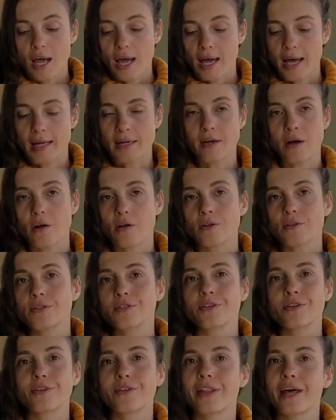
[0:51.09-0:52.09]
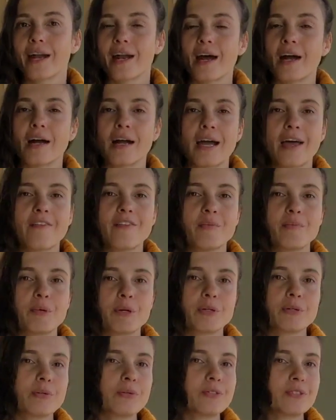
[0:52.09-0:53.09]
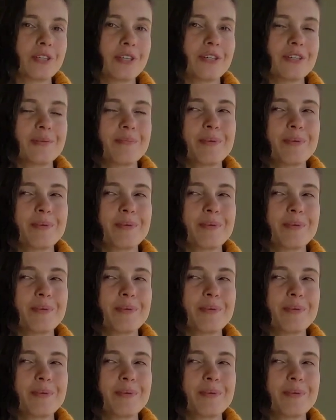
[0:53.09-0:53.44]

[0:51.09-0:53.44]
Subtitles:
and also that are heavy producers,